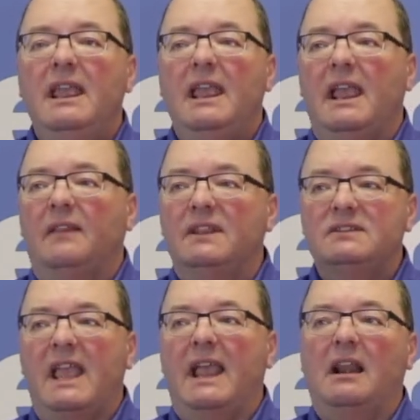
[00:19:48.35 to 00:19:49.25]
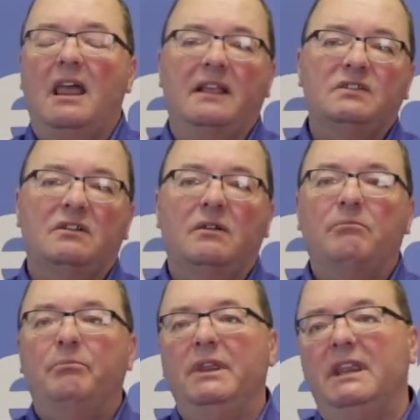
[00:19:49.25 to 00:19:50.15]
And this analyzer,
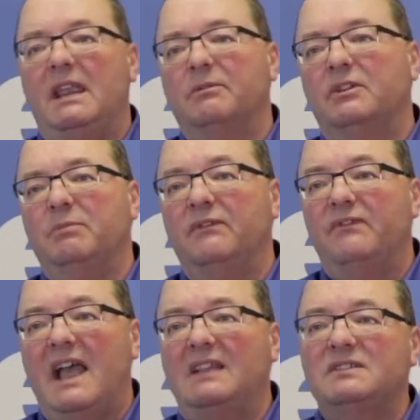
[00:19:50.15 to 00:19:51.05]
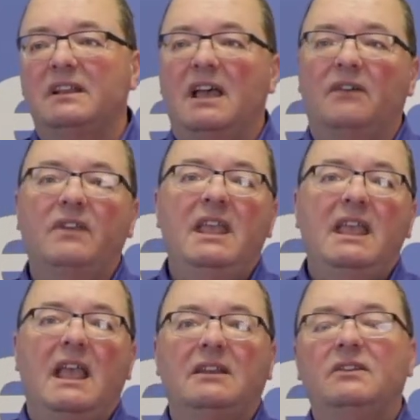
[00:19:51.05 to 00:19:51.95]
being able to be fast enough
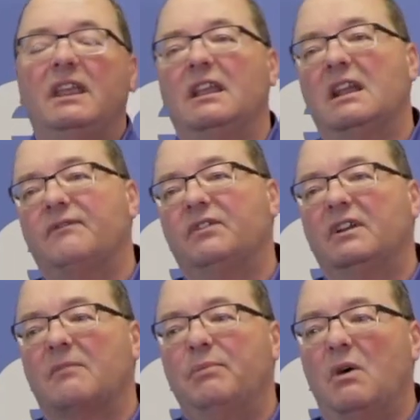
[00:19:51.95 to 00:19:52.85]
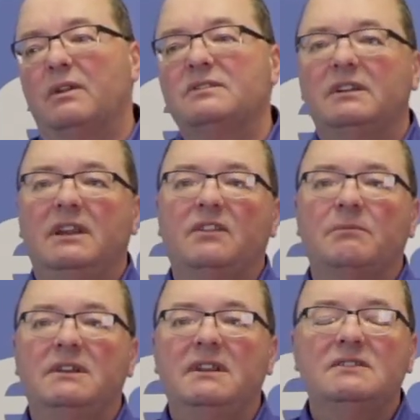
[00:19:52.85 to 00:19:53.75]
and to take enough of the components to give
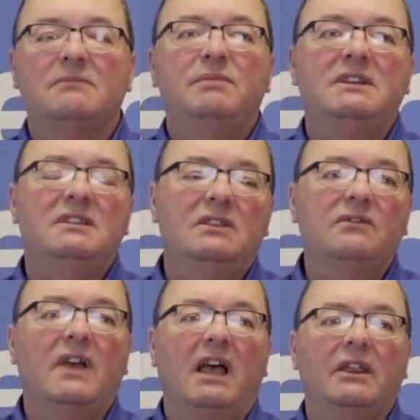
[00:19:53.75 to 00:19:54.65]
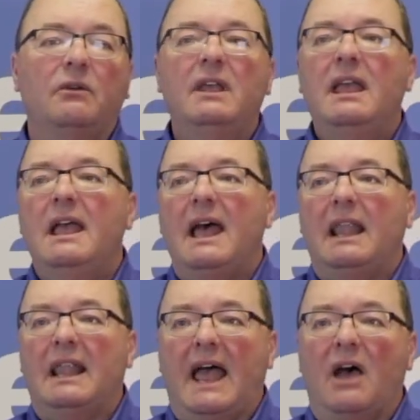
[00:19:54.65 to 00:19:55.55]
them a decent BTU value,
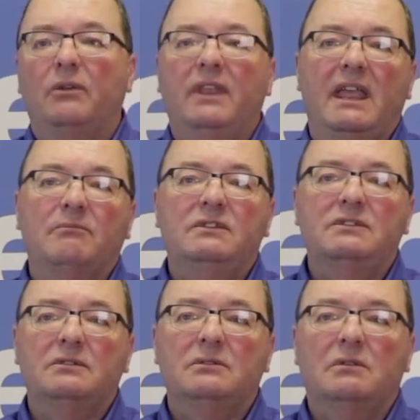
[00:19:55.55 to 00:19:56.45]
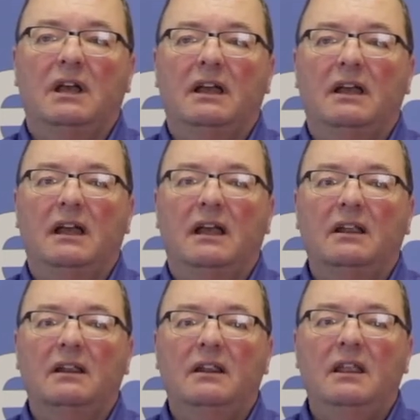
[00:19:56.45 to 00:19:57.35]
allowed them to
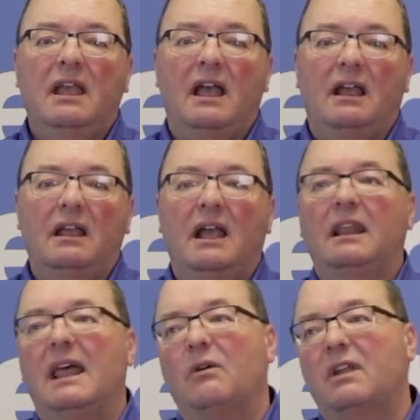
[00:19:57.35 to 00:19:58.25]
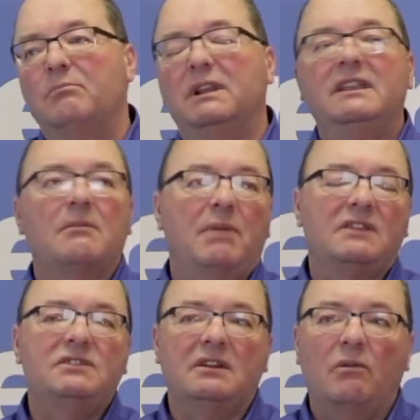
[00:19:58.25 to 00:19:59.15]
allow complete
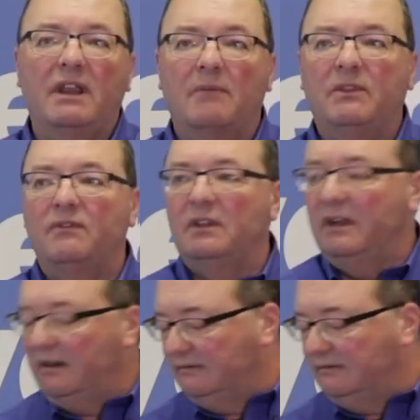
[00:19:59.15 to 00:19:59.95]
combustion going up the flare.